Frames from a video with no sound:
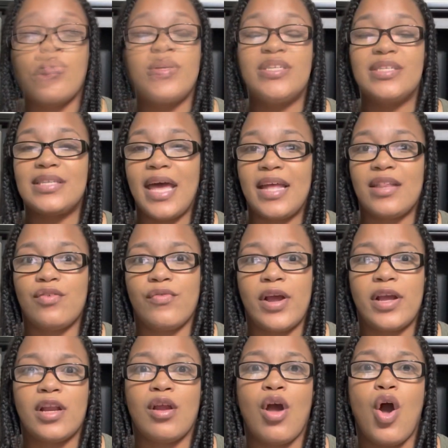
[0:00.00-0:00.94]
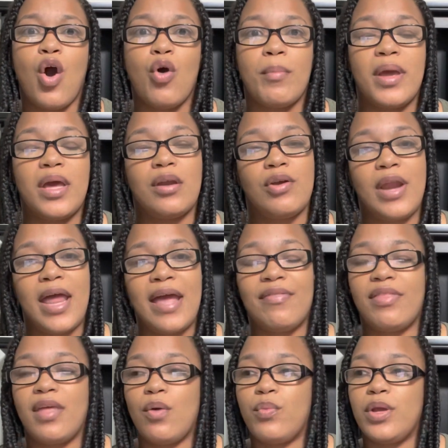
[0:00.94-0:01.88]
We just had the regular home
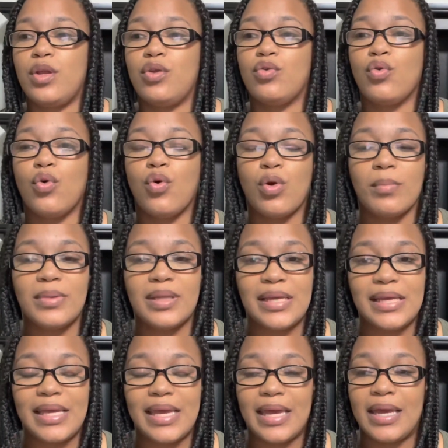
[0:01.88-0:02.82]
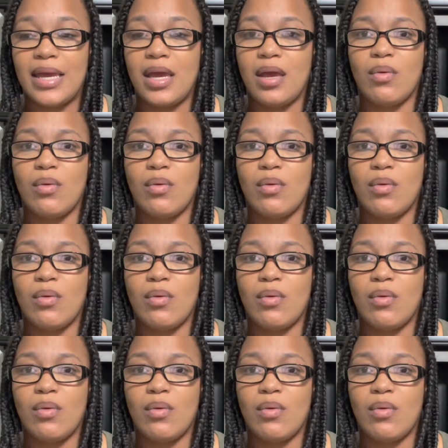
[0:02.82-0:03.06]
internet that we normally get.